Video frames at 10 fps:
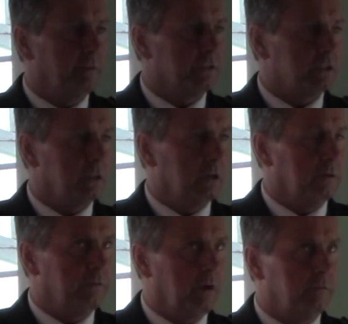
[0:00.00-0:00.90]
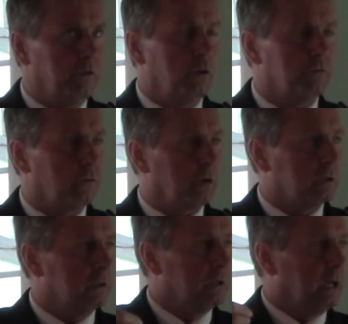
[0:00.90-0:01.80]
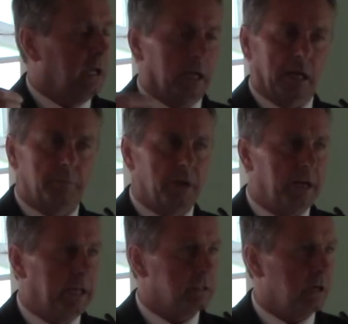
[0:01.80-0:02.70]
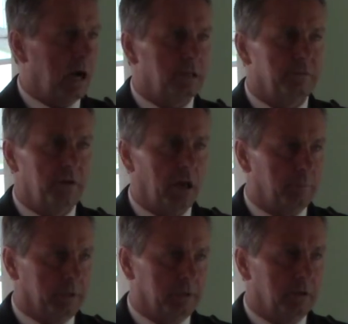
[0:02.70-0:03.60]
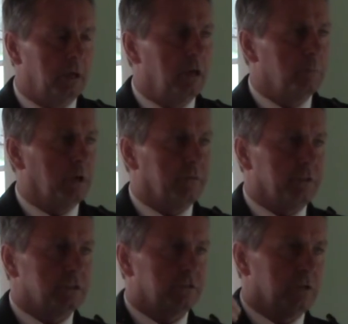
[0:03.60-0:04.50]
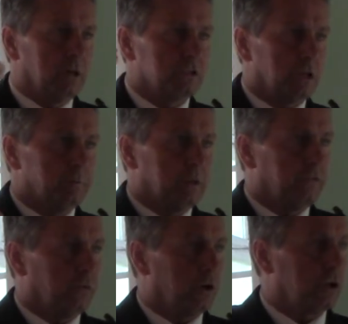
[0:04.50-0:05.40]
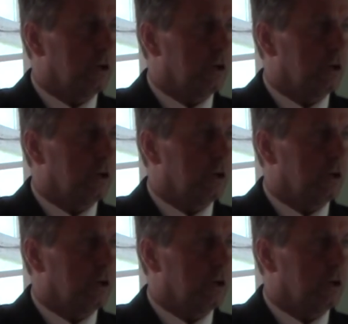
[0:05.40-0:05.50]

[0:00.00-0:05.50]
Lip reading: if it's a vote for and I'm not anti-development, but if it's something for a